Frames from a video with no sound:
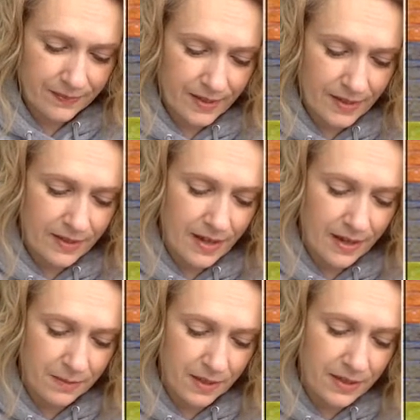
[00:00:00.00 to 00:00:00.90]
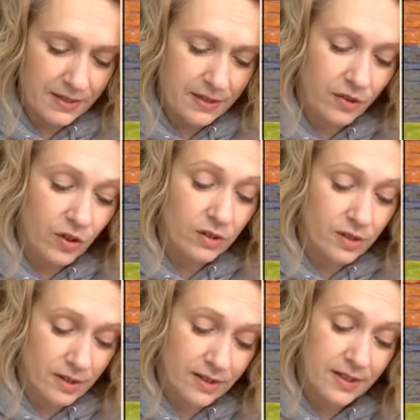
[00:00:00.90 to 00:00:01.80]
in that, because as difficult as
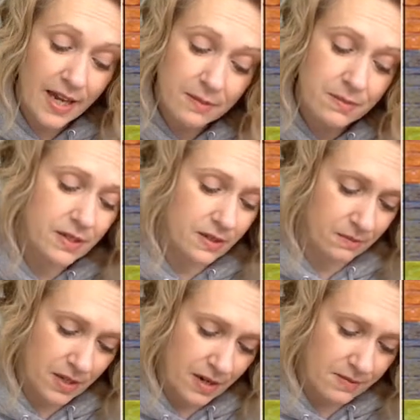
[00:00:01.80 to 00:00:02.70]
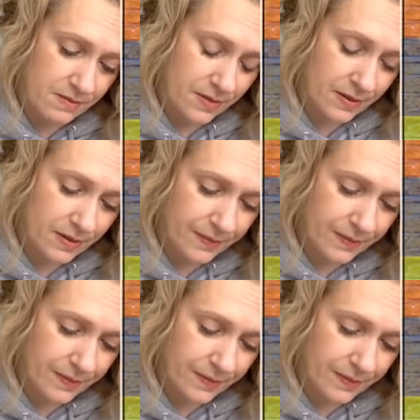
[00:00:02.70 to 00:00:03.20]
things can be sometimes,